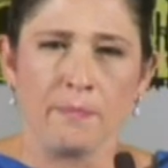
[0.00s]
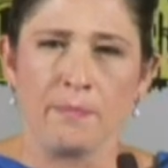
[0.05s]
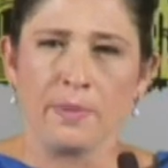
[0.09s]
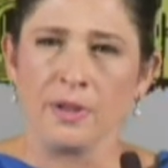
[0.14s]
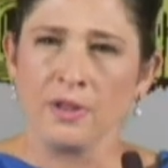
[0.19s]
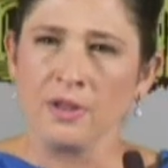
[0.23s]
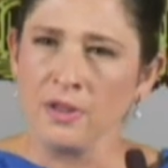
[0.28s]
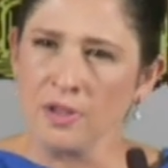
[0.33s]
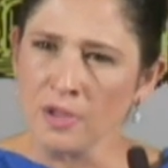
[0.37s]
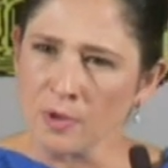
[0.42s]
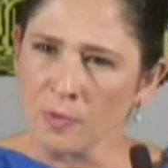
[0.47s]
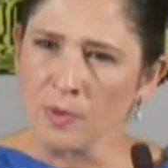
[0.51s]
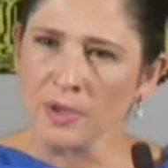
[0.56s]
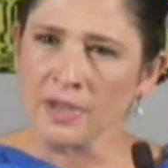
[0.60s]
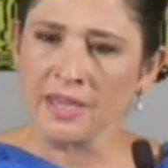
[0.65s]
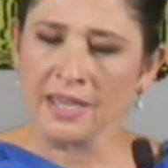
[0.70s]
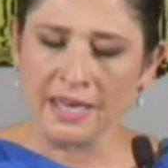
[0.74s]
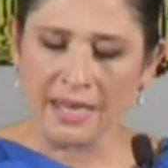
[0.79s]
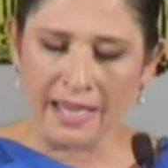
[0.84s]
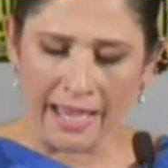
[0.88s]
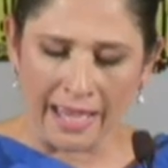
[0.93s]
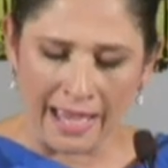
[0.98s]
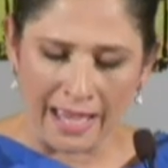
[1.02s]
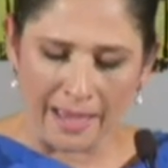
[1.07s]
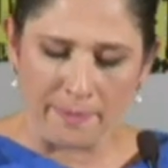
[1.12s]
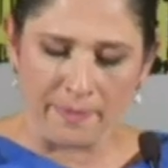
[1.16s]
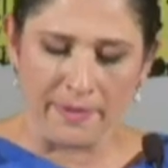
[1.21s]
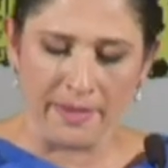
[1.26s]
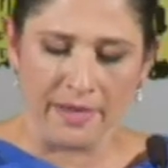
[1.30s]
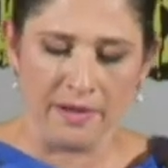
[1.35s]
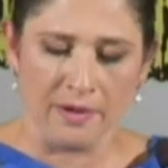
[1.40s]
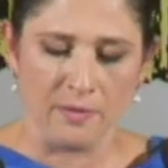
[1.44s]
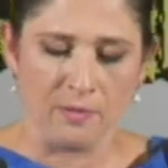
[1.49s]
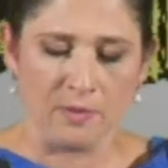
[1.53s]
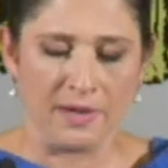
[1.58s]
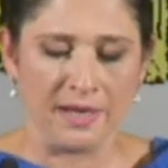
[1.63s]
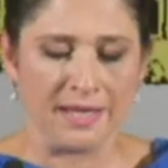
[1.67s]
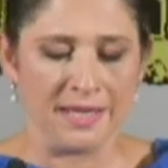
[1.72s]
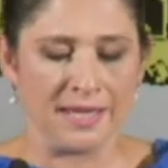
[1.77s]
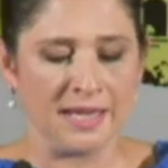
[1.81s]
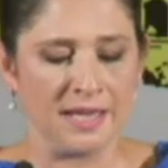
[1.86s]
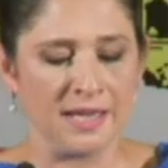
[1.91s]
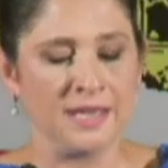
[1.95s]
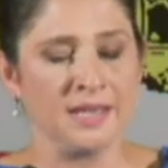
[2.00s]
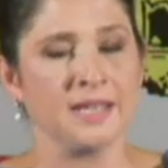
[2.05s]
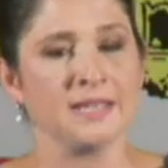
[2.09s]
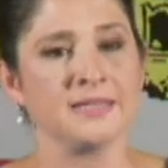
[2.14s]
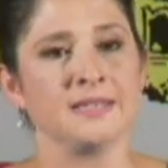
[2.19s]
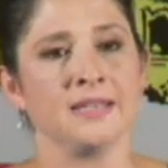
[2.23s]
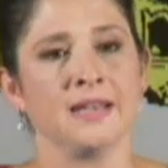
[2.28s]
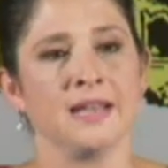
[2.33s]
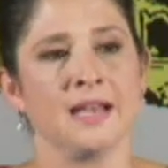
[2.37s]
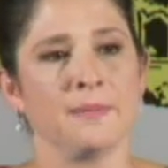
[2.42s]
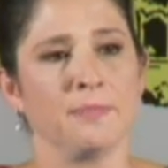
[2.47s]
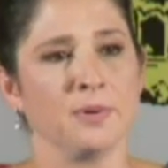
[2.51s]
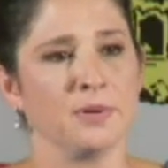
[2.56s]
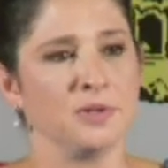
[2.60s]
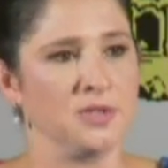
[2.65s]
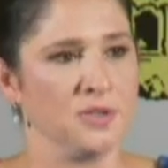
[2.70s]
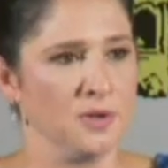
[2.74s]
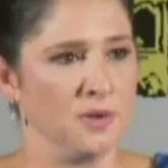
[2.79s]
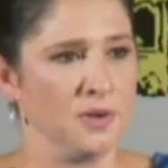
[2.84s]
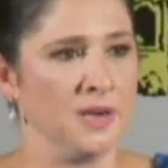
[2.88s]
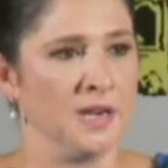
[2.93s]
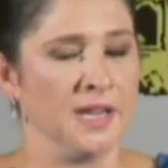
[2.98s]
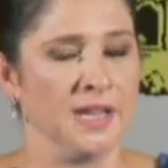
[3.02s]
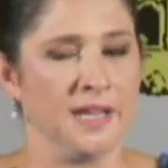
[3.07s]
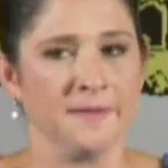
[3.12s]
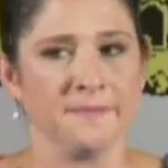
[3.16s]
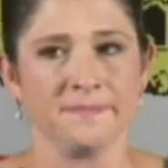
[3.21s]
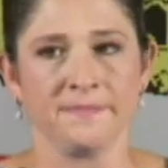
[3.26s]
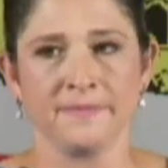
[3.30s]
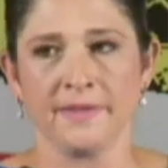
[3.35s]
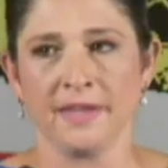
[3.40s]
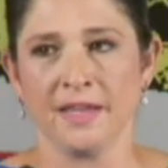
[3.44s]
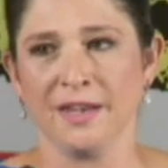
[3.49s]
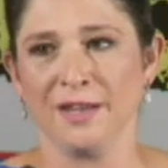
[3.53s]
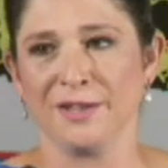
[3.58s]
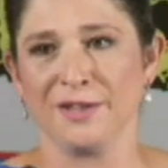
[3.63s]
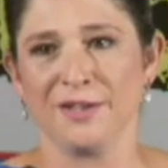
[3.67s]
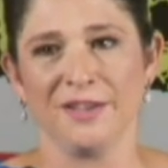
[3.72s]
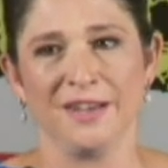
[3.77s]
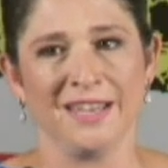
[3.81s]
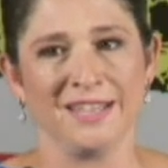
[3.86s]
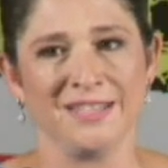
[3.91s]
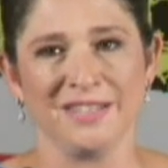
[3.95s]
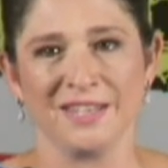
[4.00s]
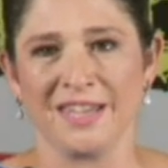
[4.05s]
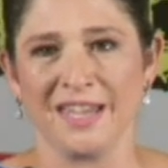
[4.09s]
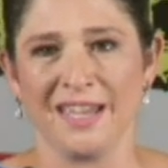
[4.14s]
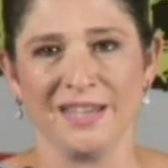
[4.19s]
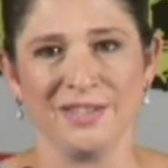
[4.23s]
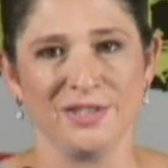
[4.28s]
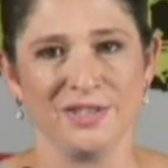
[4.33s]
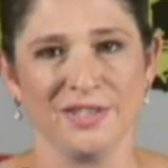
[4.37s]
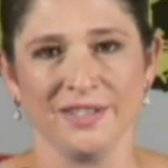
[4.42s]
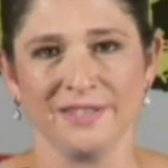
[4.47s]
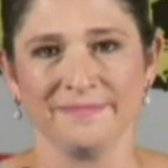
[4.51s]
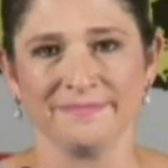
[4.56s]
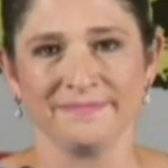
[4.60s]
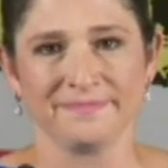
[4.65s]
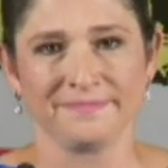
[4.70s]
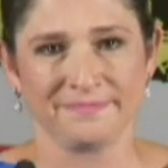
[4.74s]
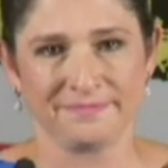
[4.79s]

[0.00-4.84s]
But look what can happen when a kid gets an opportunity and a good education.